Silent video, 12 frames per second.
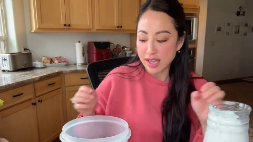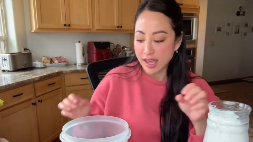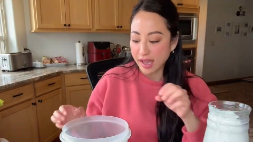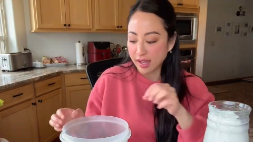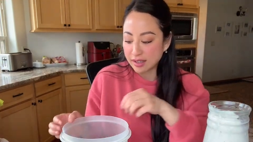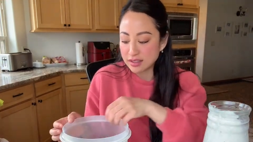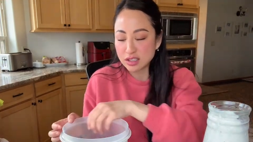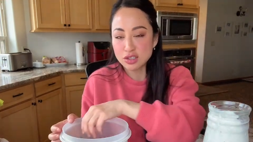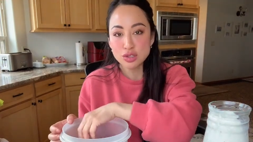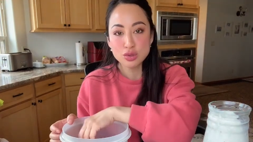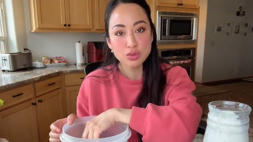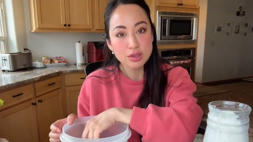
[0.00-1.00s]
and it's
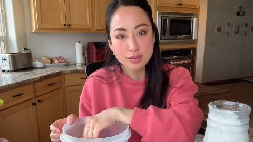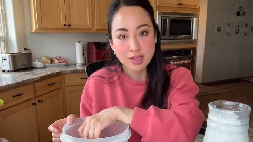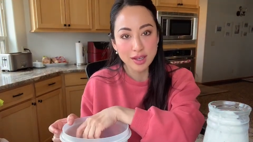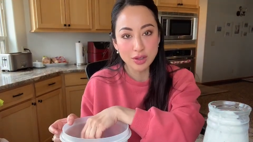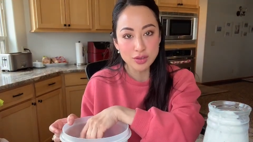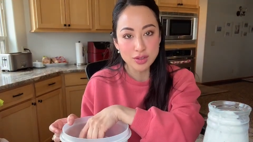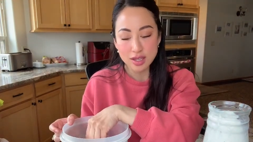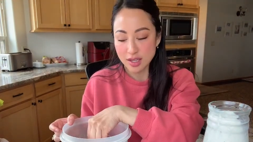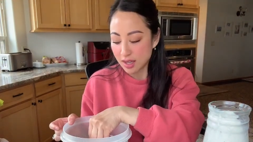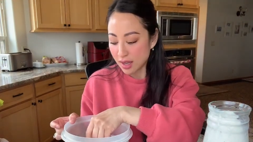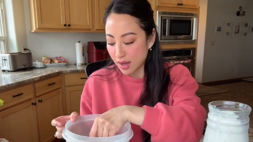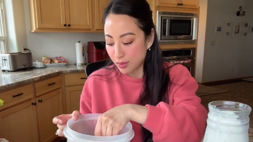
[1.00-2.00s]
extremely
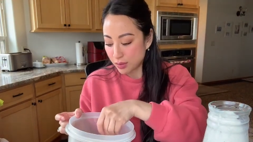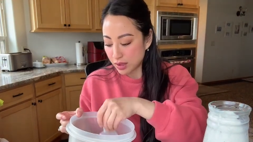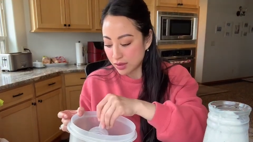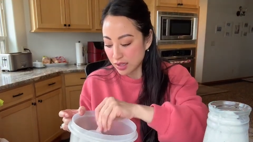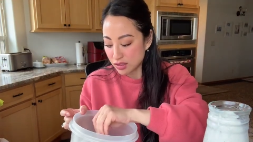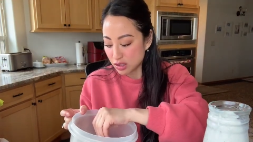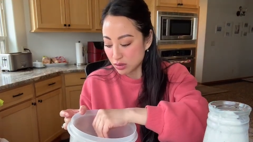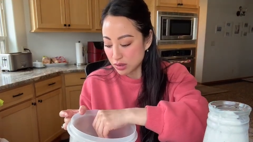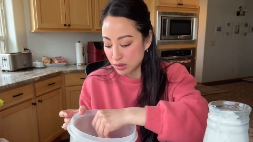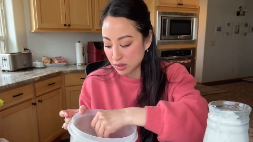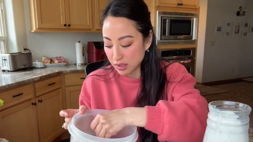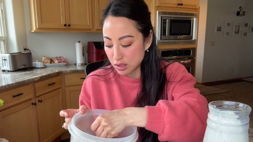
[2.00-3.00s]
healthy. With the things you
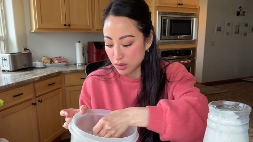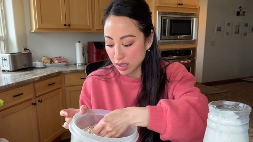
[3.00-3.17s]
use on it,